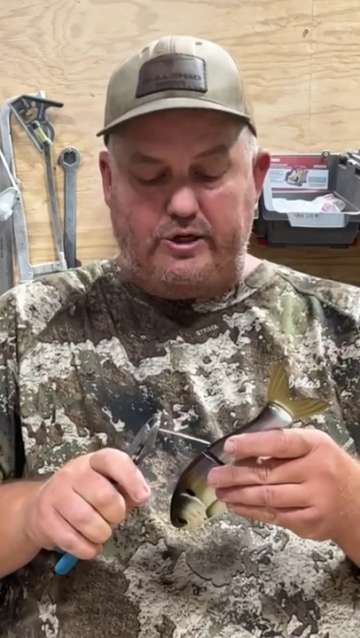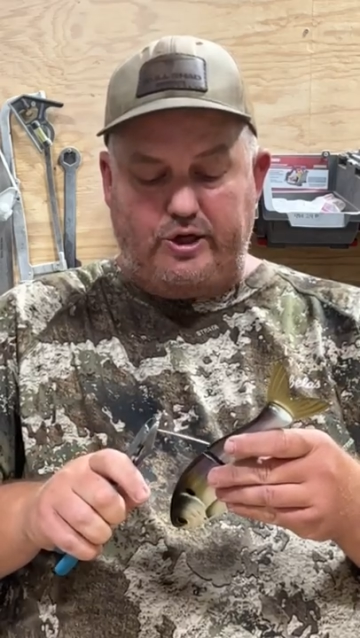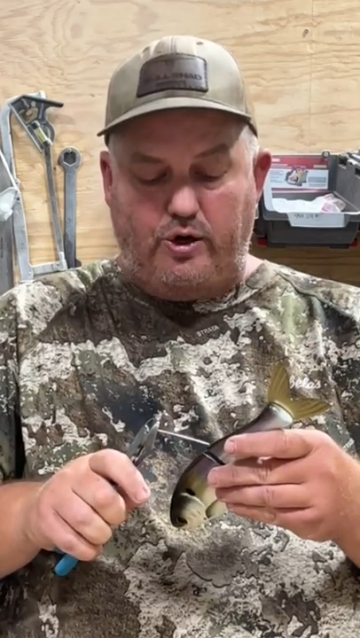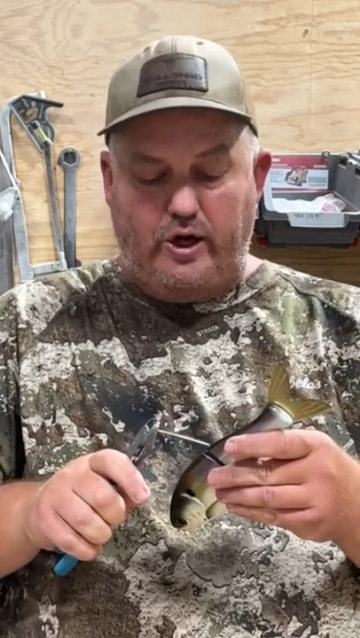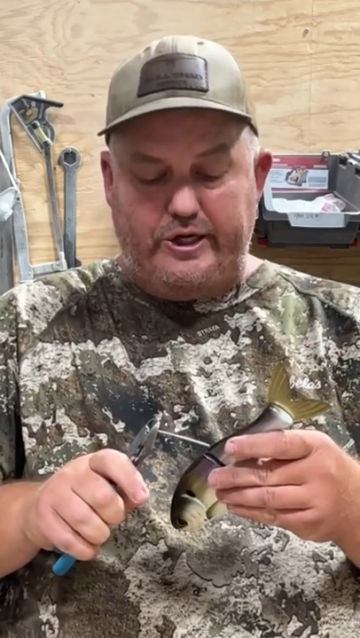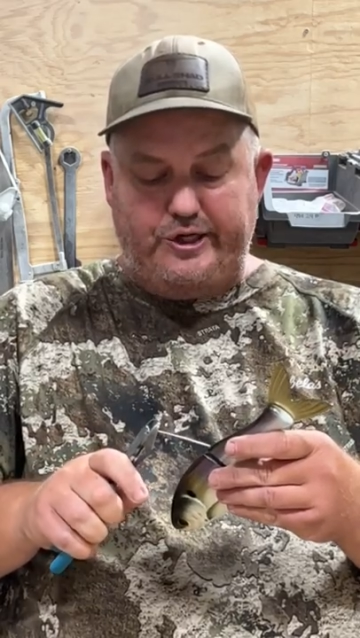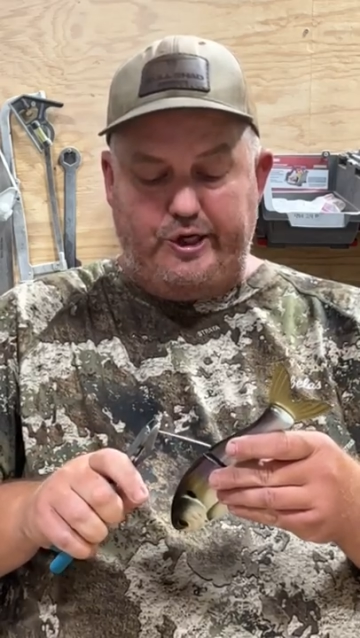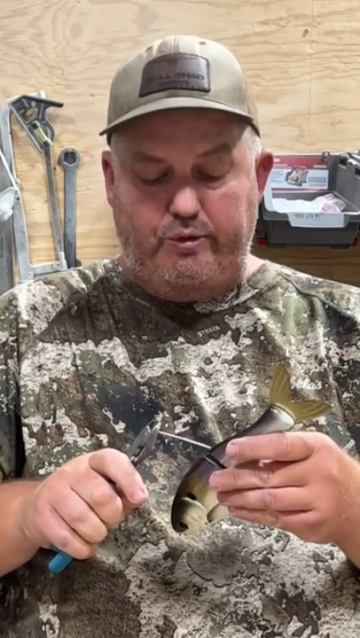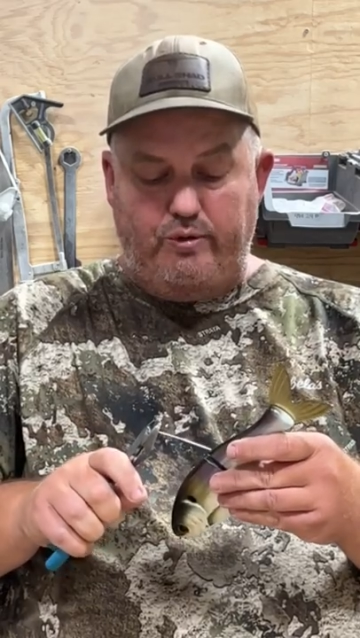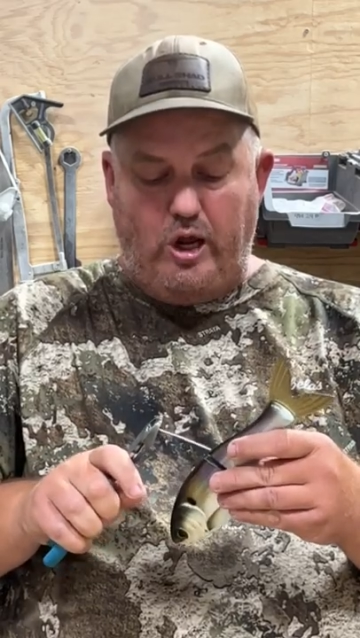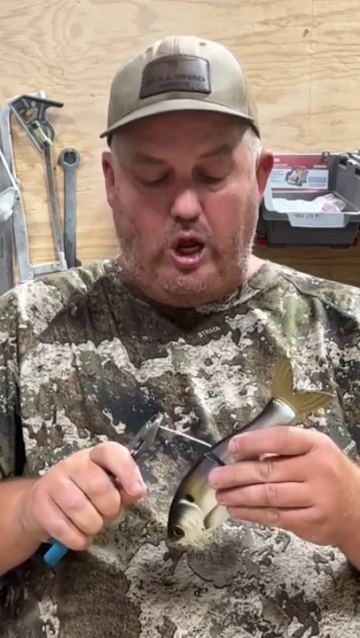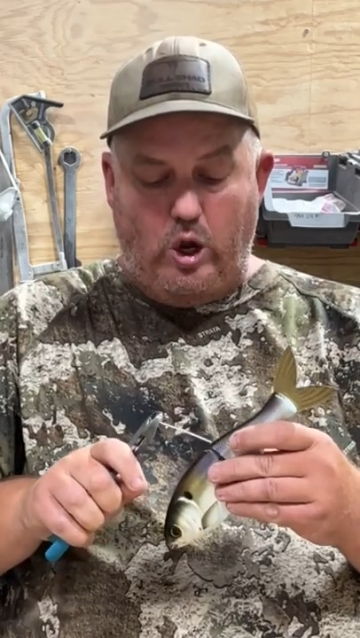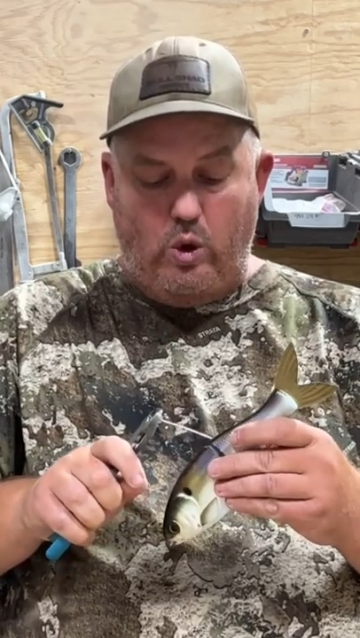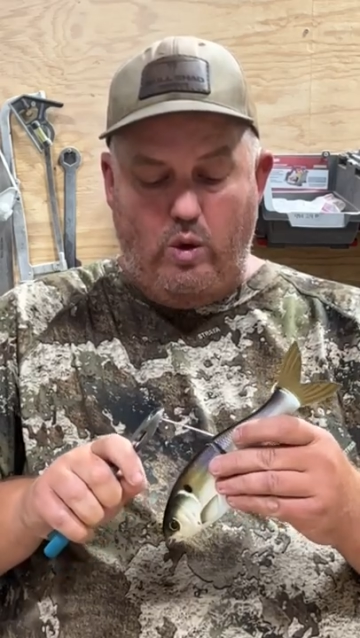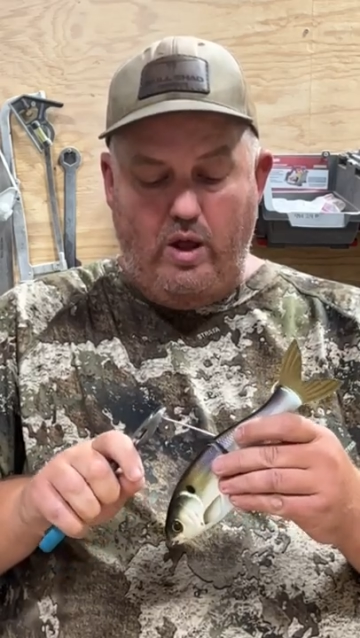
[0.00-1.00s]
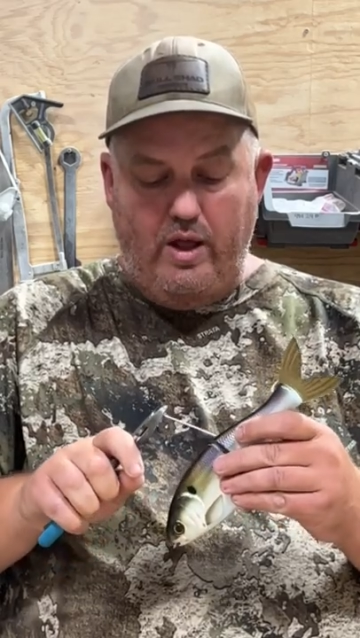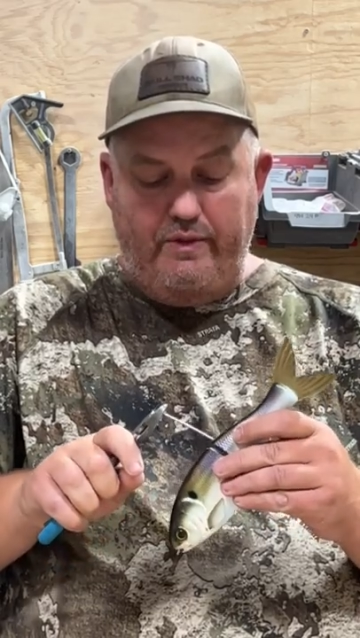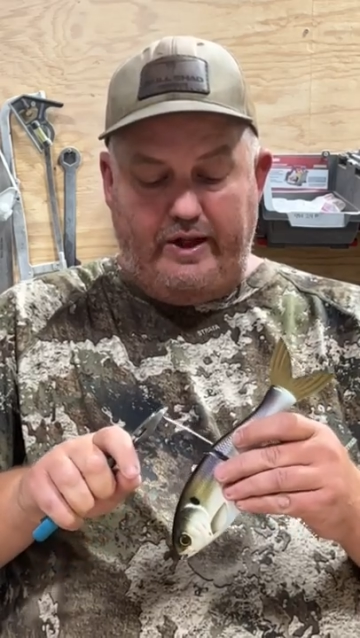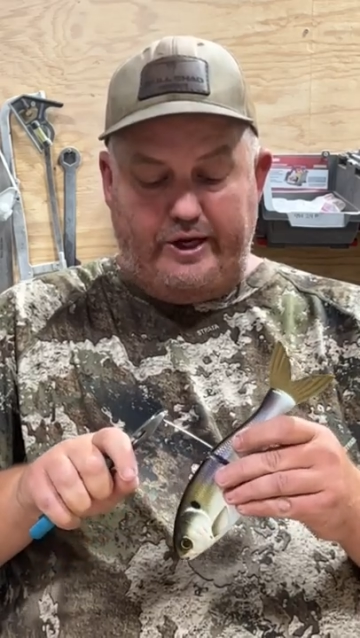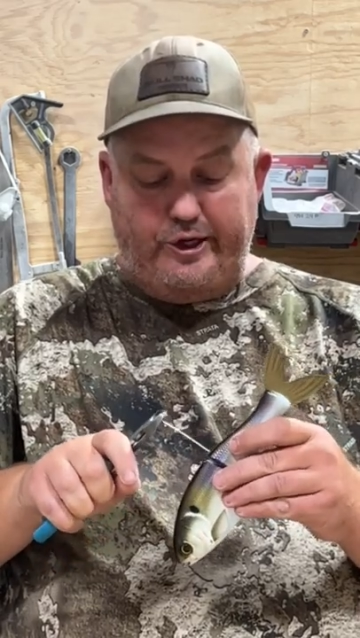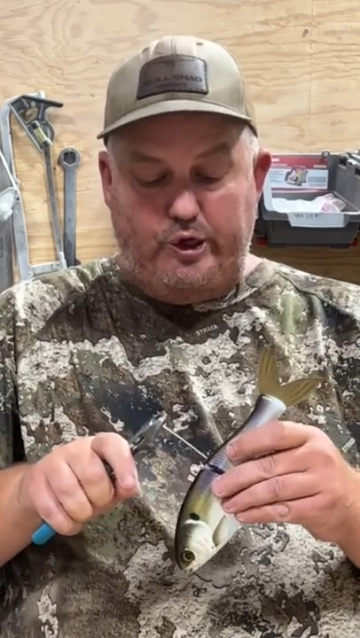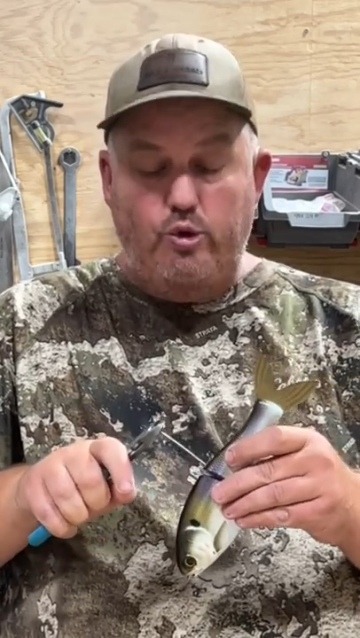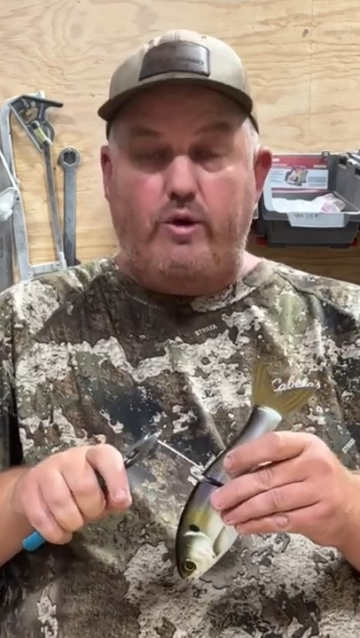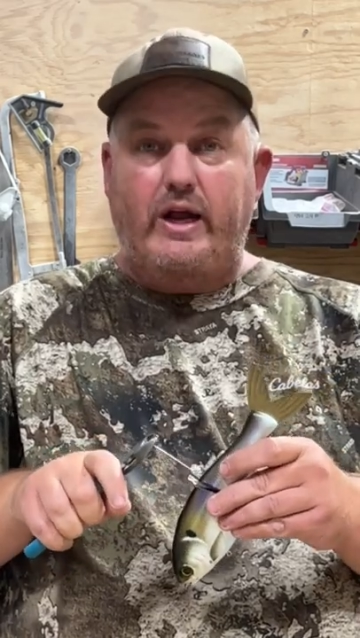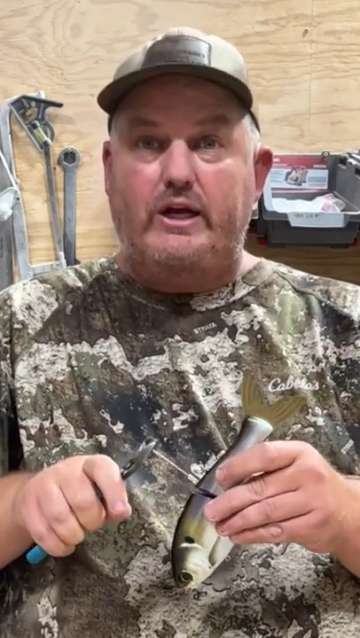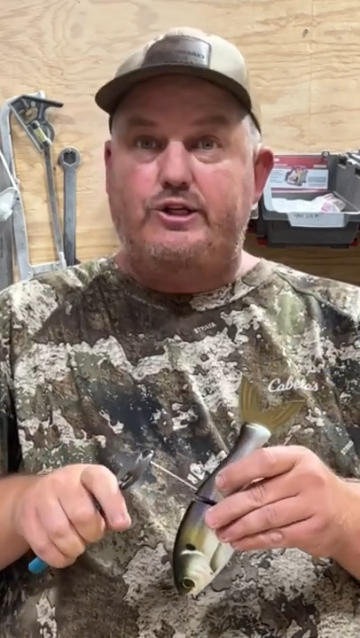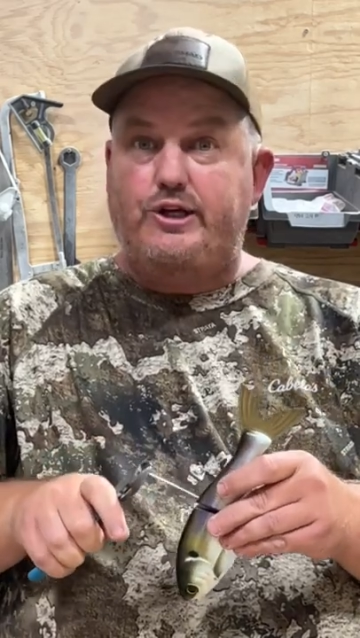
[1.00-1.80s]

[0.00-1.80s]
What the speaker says: to let you know that you can